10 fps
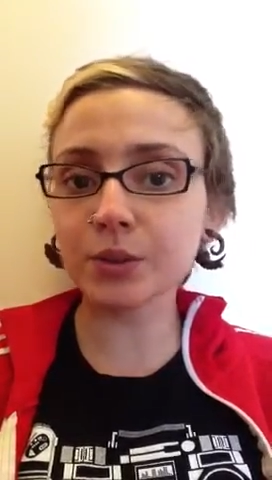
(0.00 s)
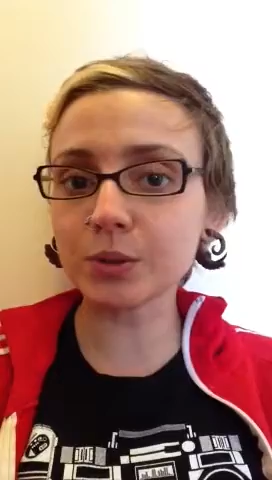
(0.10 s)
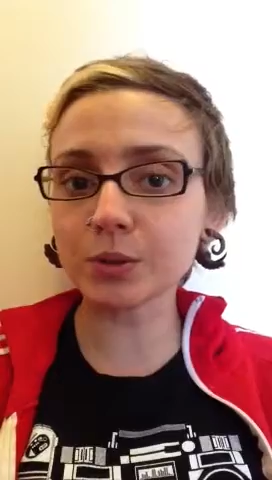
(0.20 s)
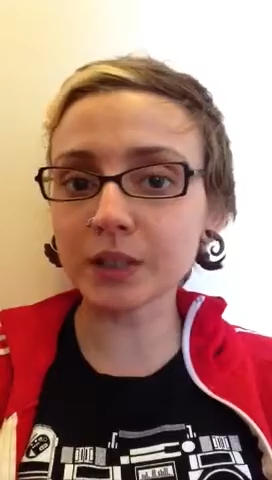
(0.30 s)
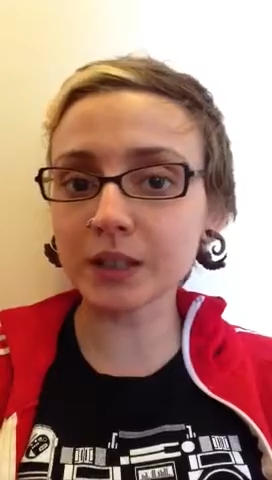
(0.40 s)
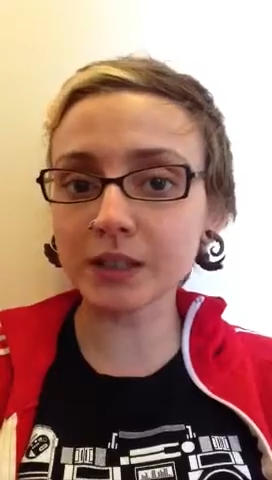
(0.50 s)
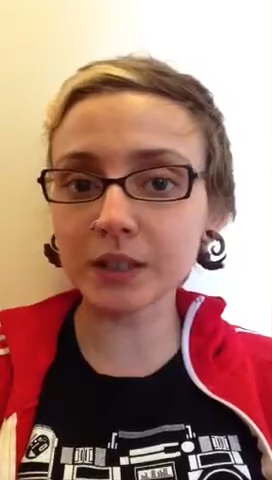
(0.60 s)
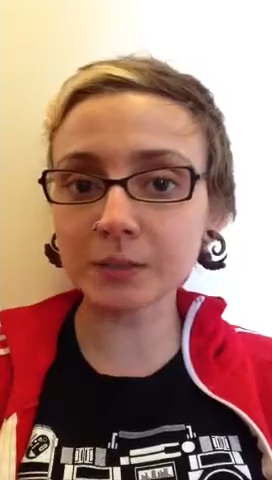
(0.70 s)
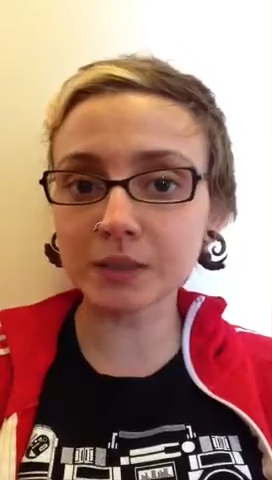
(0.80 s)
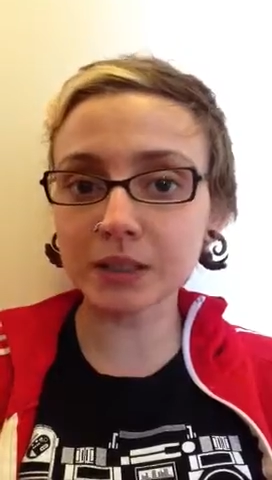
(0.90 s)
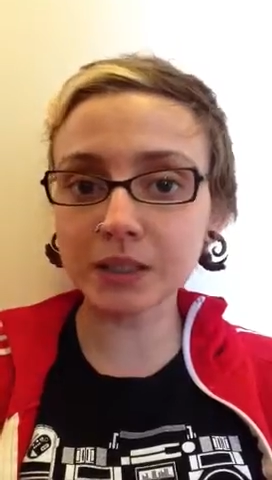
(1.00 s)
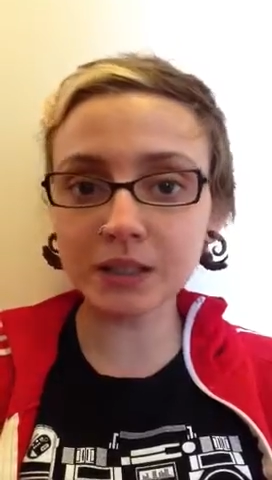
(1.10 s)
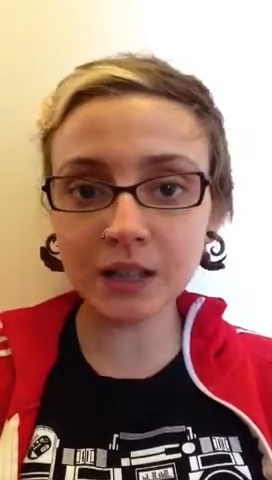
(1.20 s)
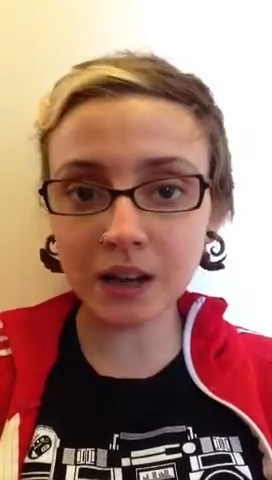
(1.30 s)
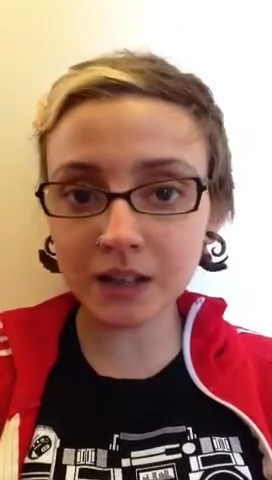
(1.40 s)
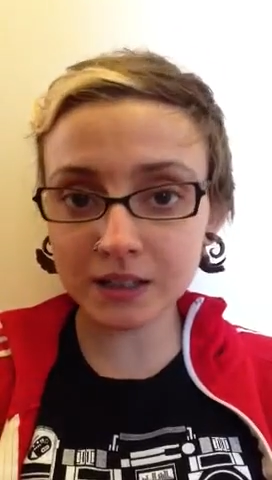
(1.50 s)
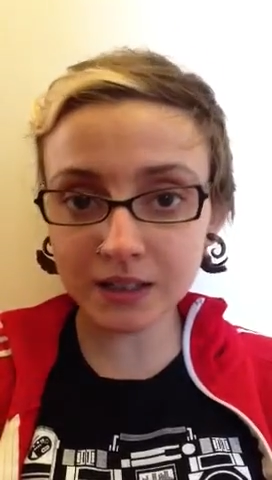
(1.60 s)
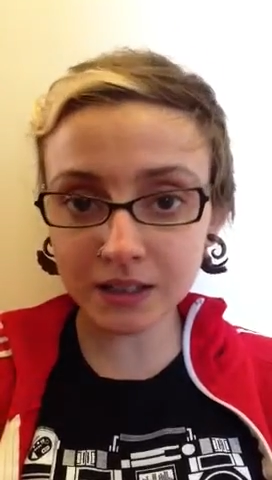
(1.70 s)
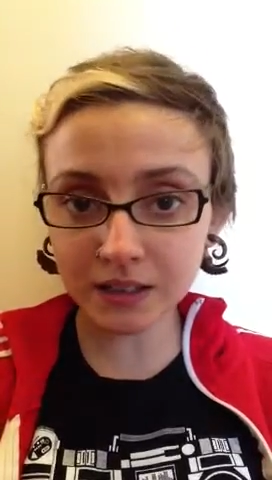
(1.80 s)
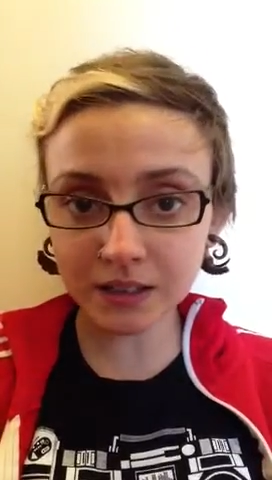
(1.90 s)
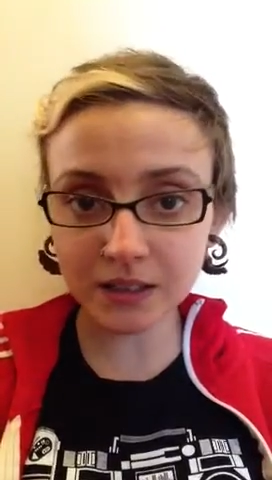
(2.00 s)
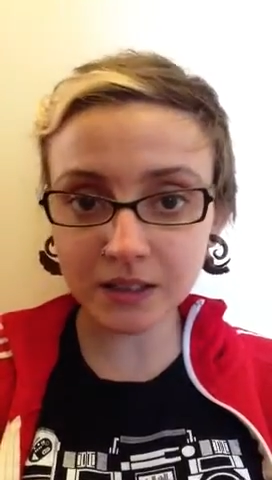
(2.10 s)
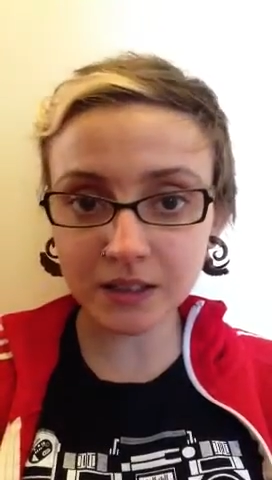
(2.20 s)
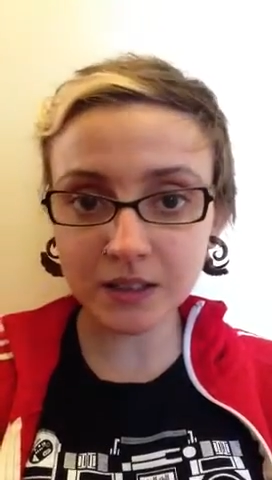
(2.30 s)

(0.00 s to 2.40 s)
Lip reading: You can end up detoxing,